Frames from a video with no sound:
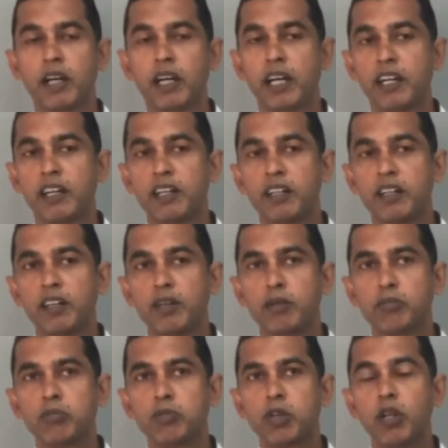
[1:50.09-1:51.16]
and
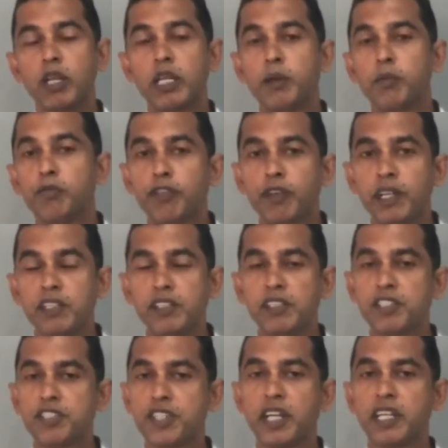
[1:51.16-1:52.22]
calling up friends
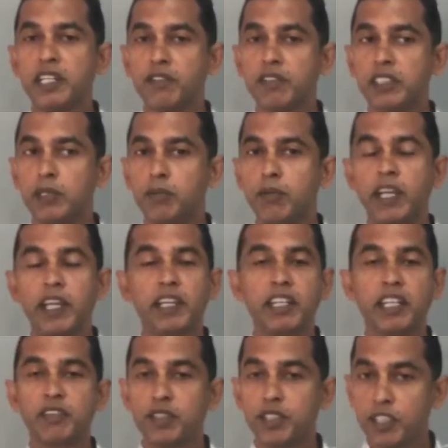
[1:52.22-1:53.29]
and chatting with them like I
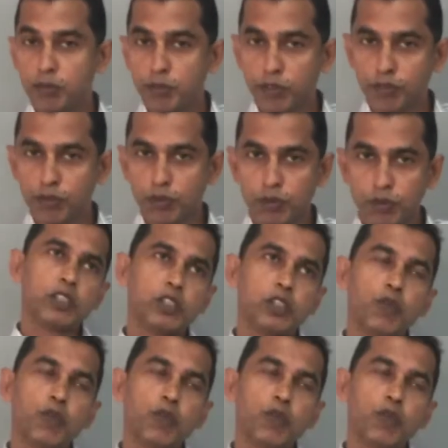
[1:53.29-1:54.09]
never did before.